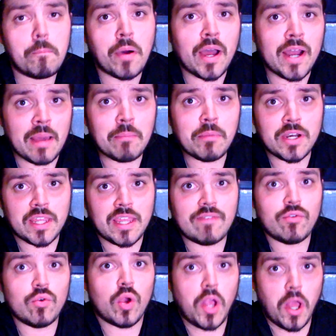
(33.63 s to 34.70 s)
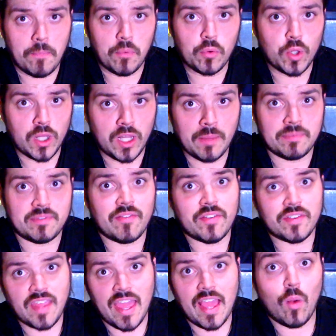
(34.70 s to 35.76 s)
But I'm going to give you a couple of clips of
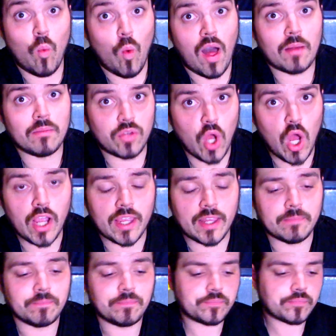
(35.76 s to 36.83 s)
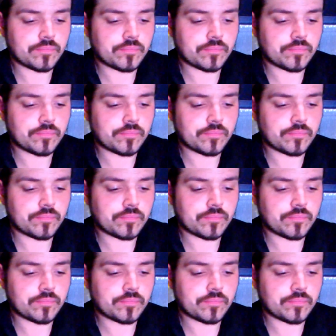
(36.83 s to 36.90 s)
the tank while I'm talking.